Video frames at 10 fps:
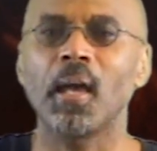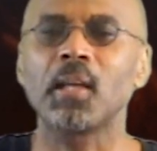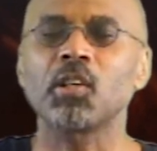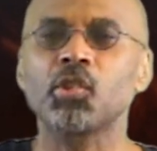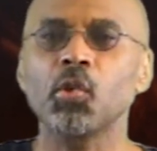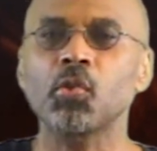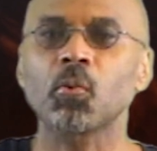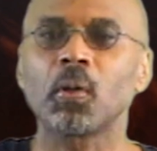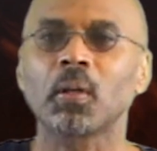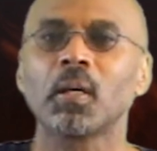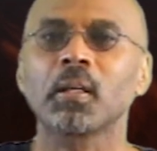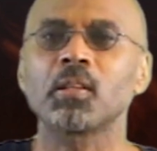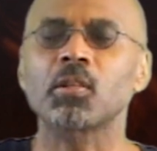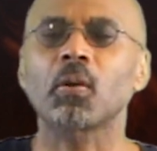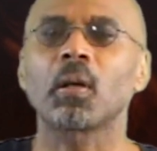And as usual,
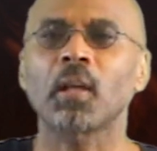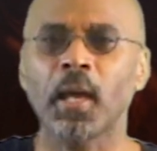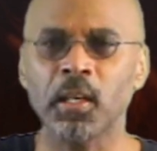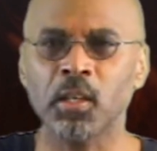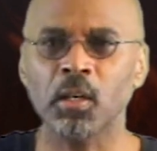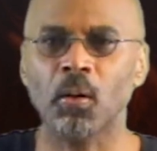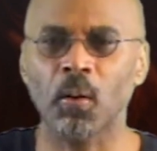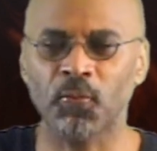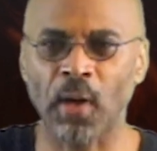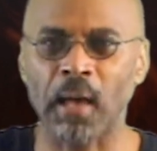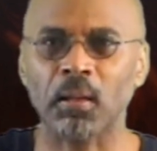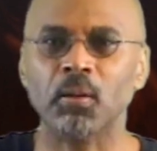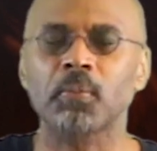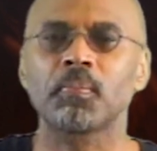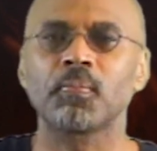consider a like or a follow.
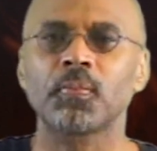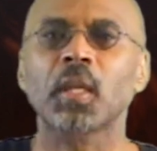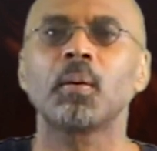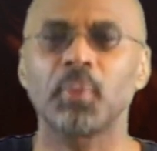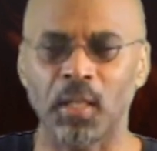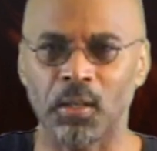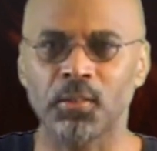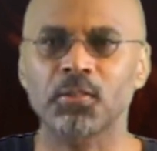Peace.